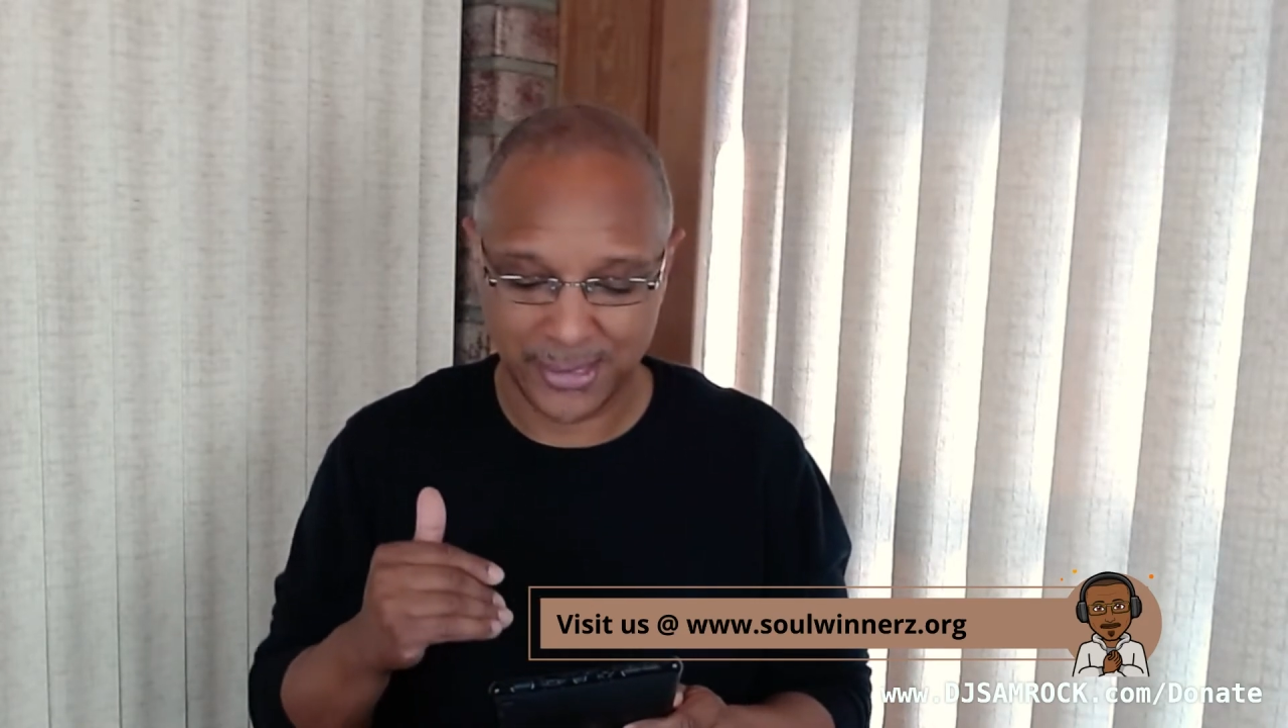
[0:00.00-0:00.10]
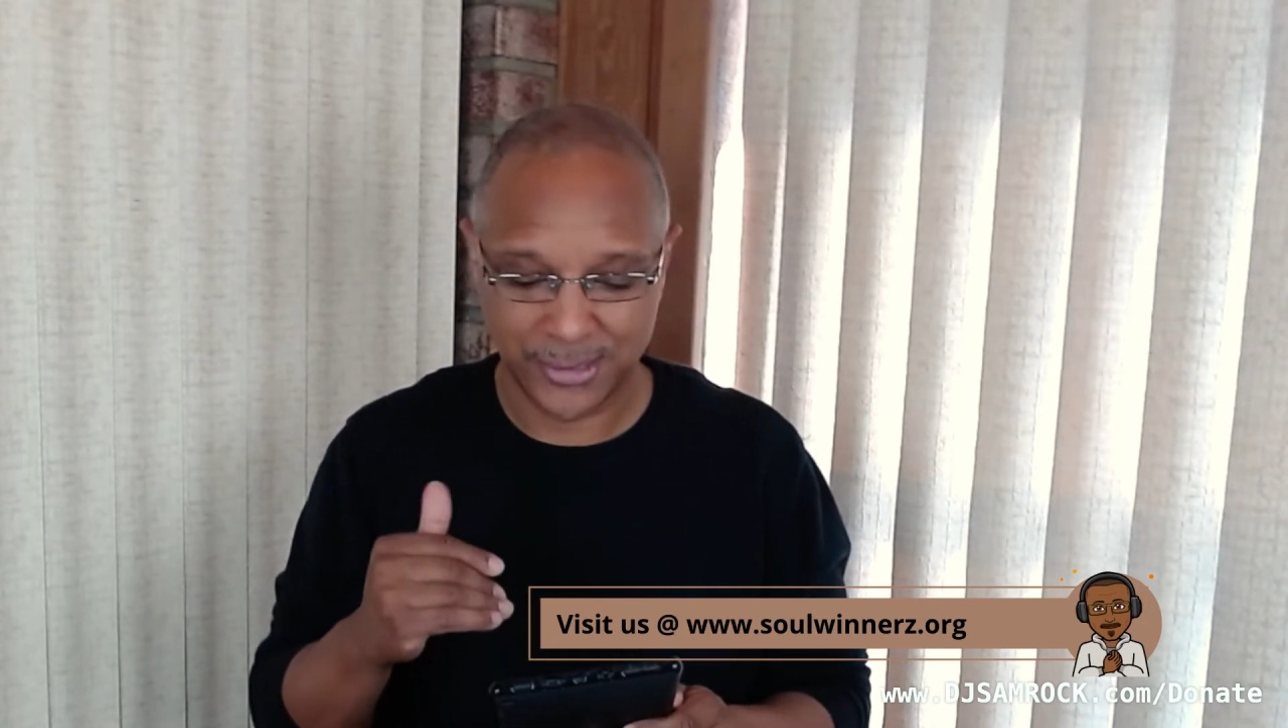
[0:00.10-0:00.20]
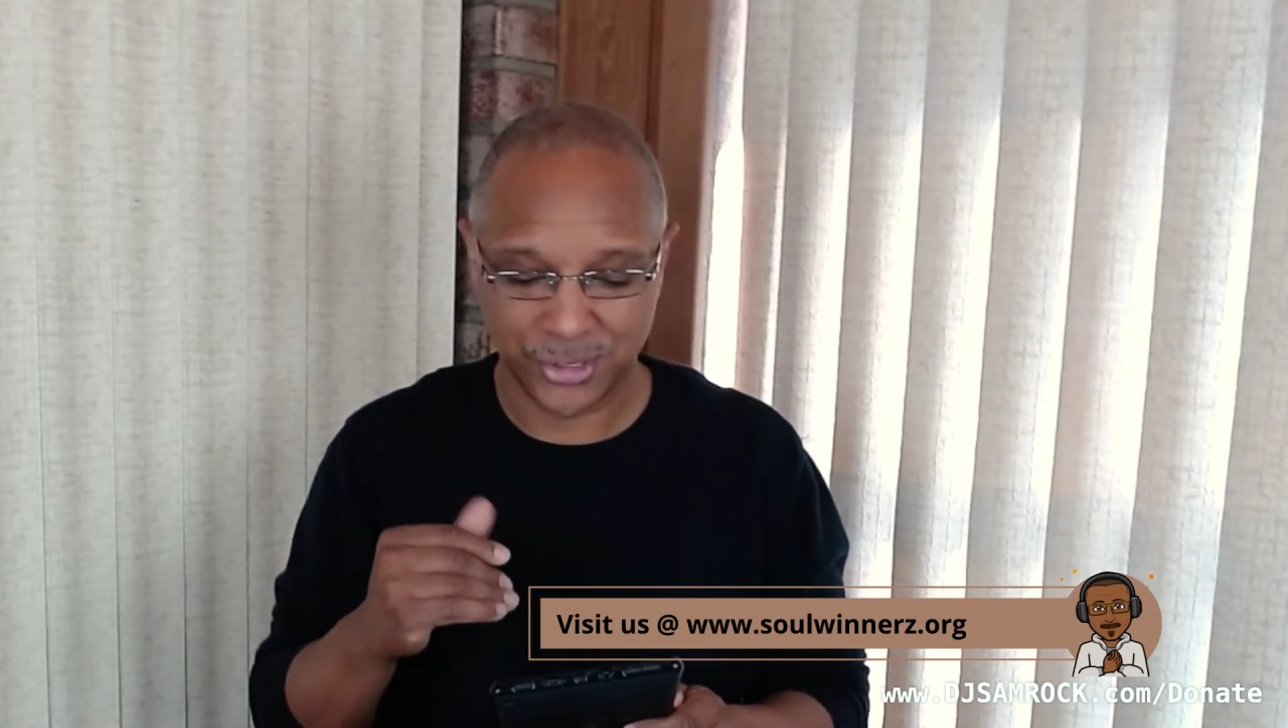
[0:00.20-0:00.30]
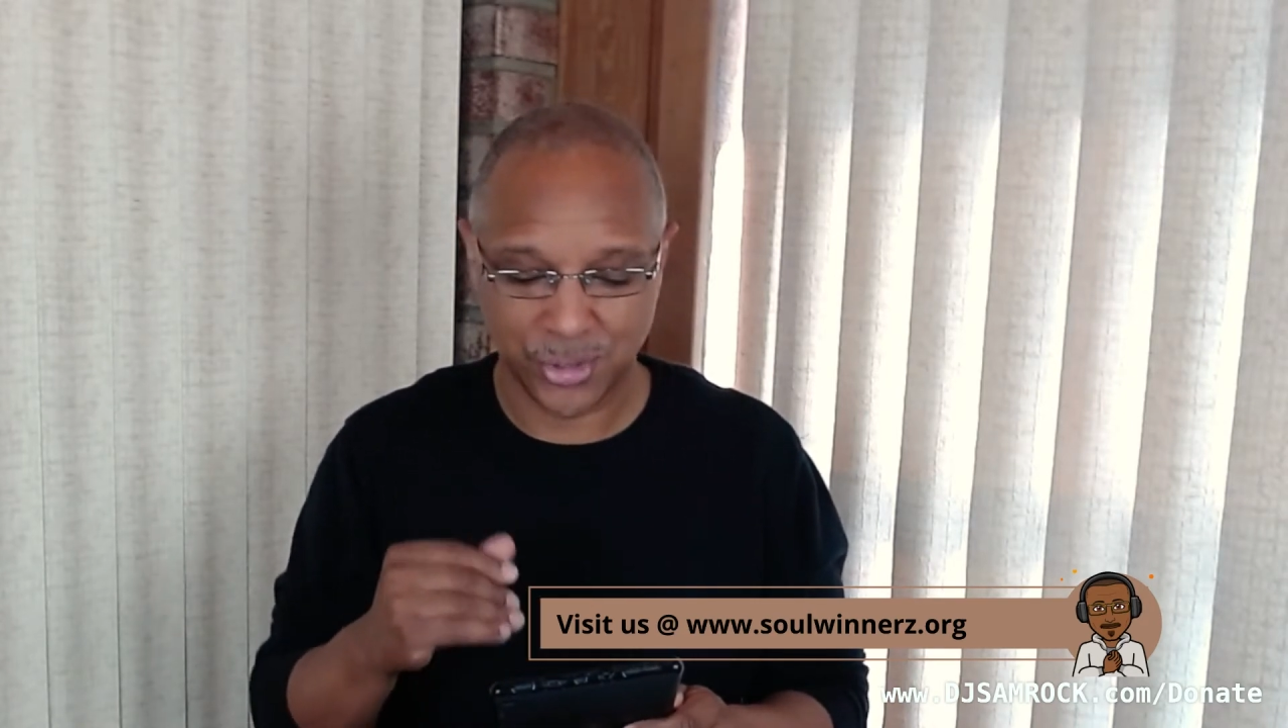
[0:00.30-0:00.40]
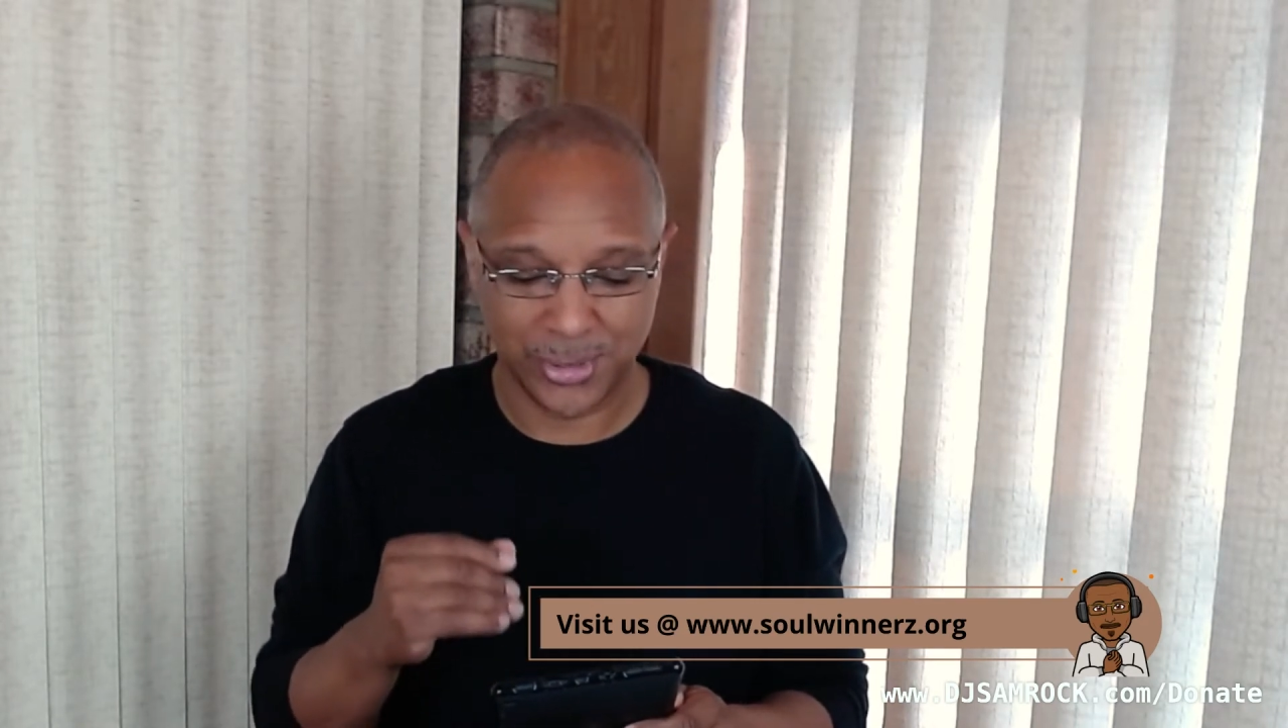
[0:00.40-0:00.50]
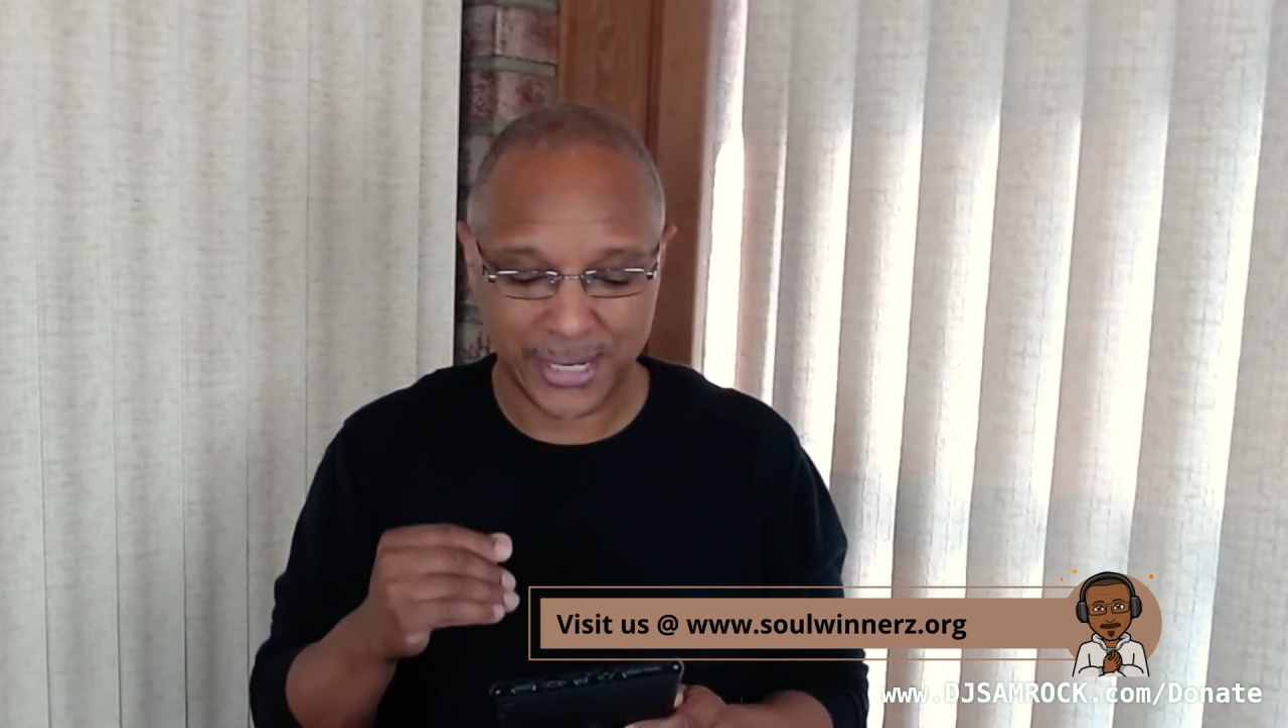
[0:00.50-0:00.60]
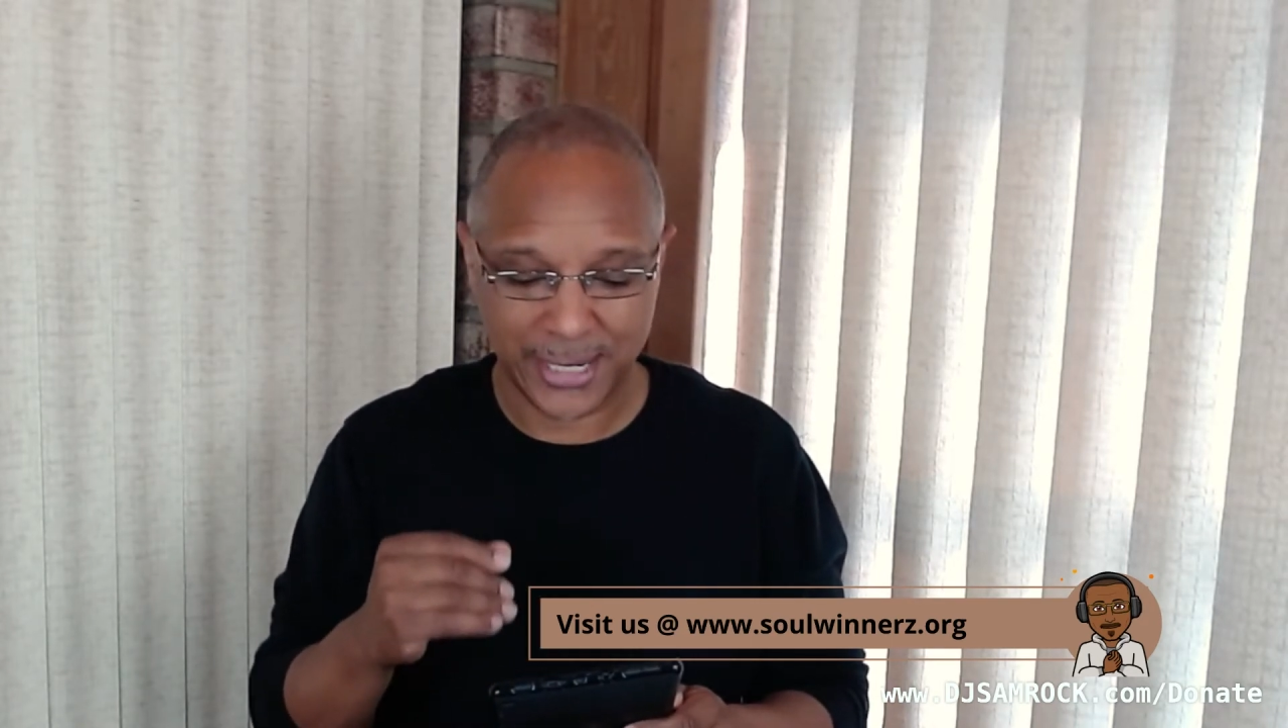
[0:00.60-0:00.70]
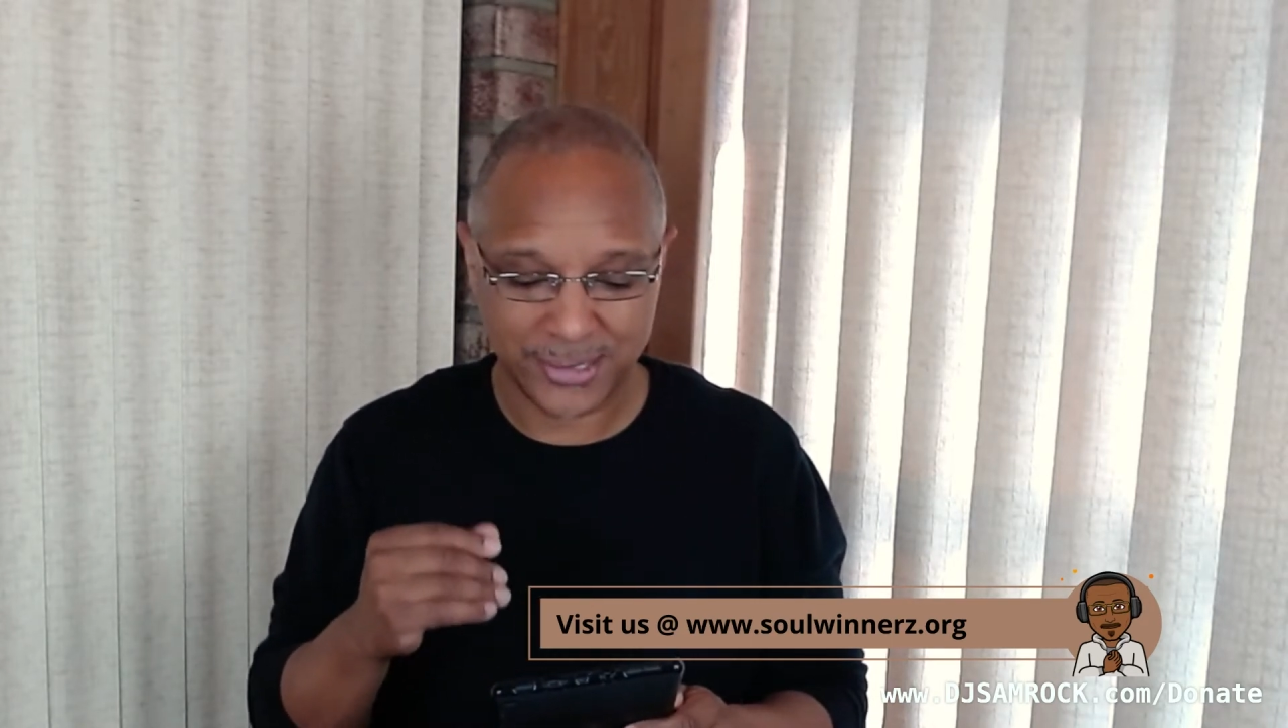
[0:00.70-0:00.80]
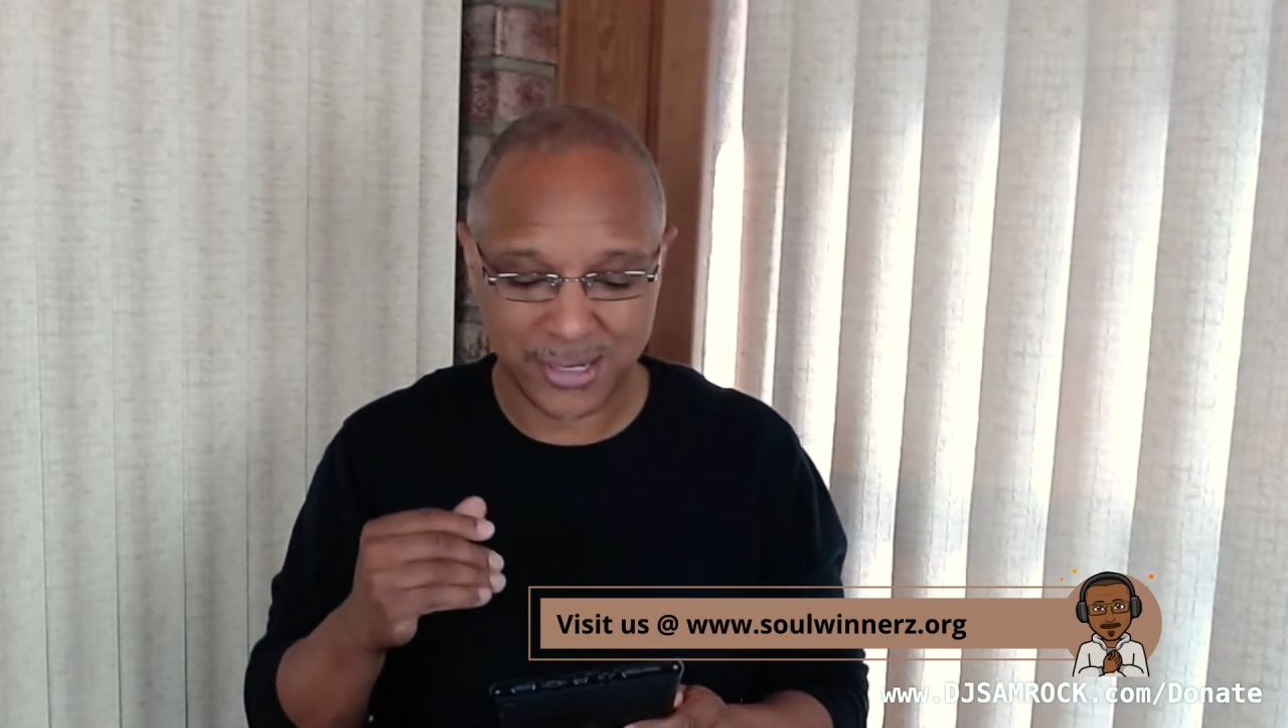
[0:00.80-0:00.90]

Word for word: So let us